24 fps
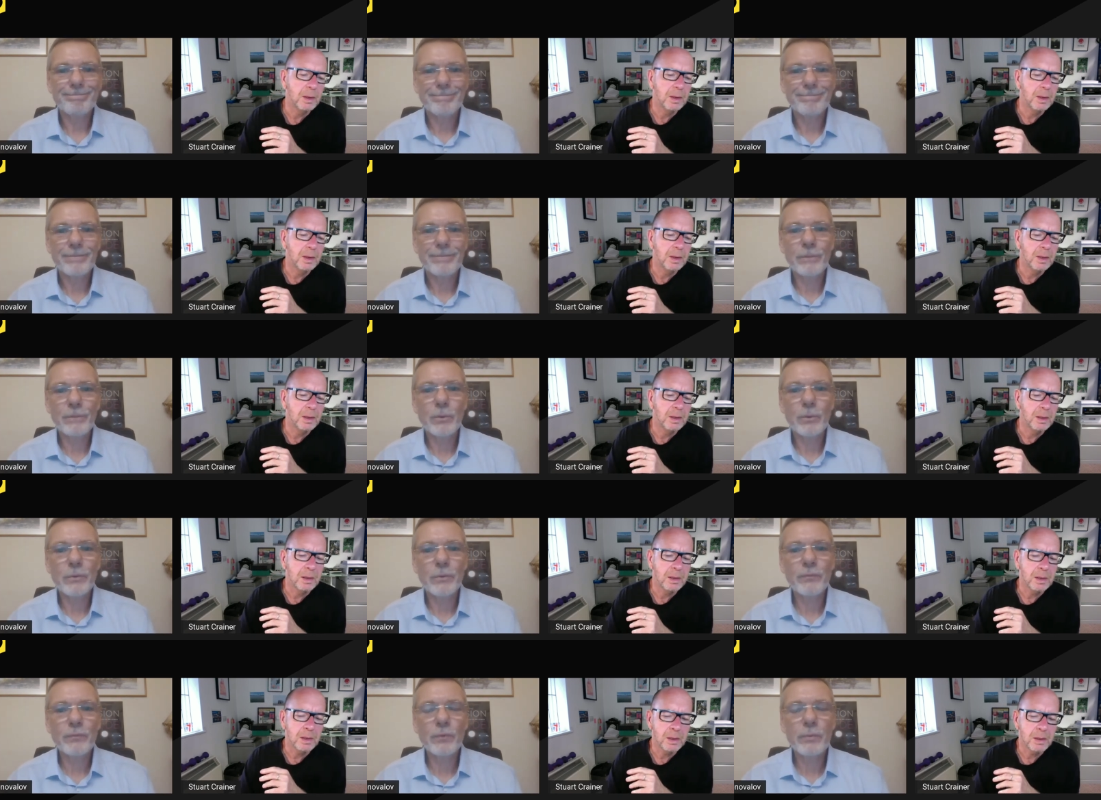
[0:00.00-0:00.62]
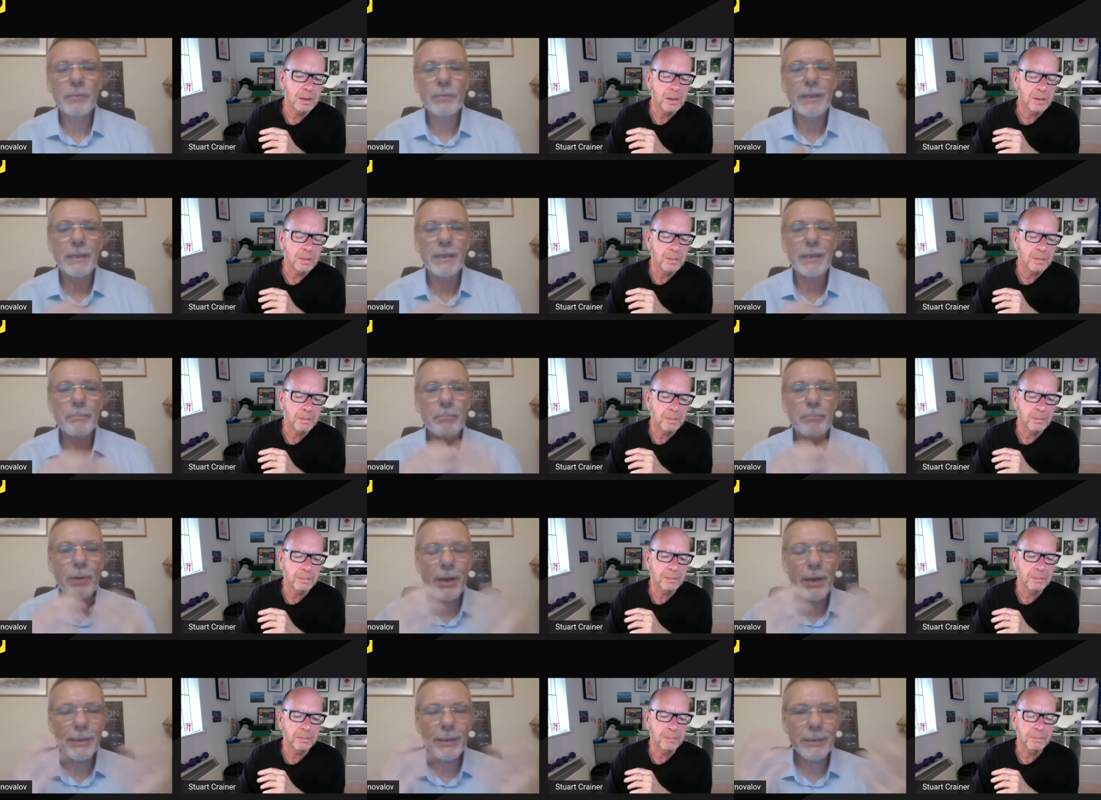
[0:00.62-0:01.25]
Speaker 1: what would be the
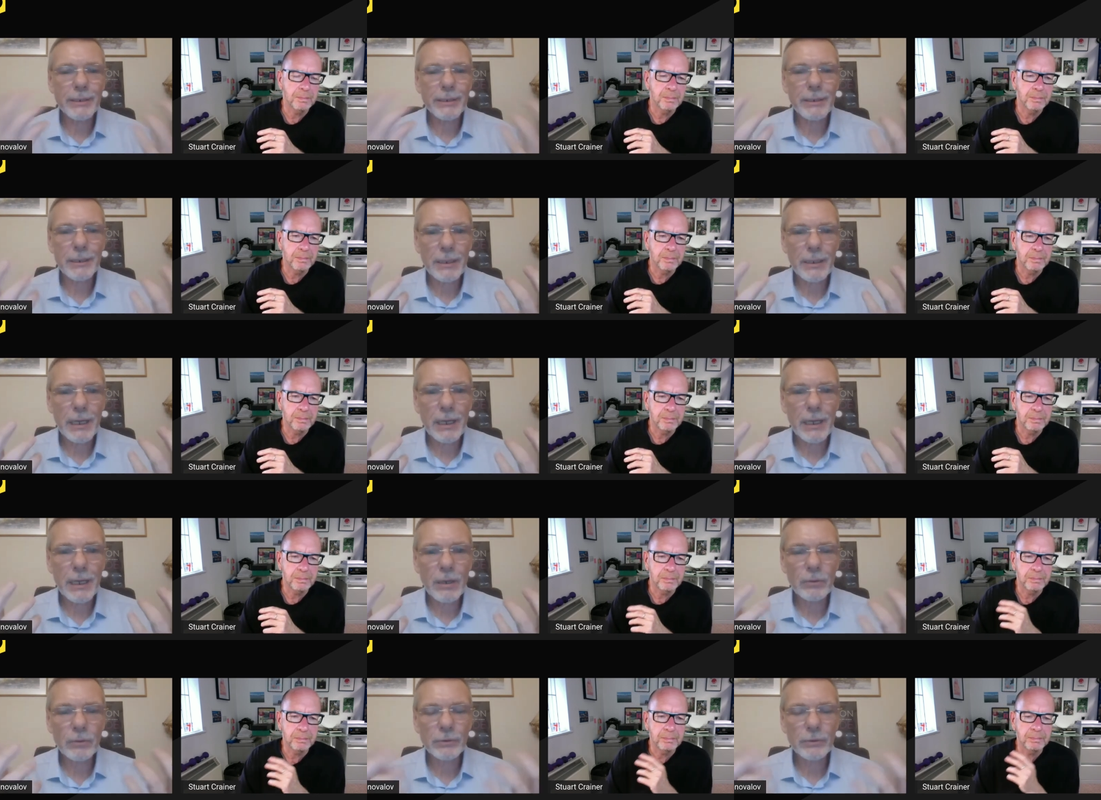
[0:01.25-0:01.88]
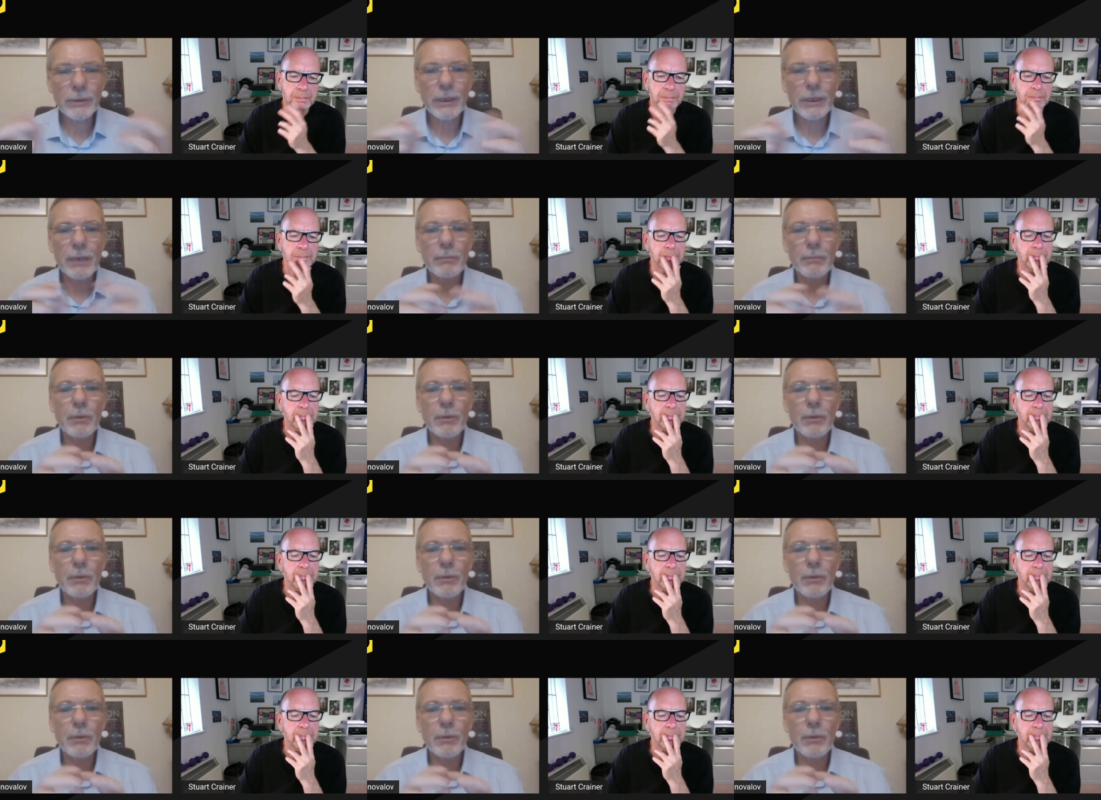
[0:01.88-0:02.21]
practical outcome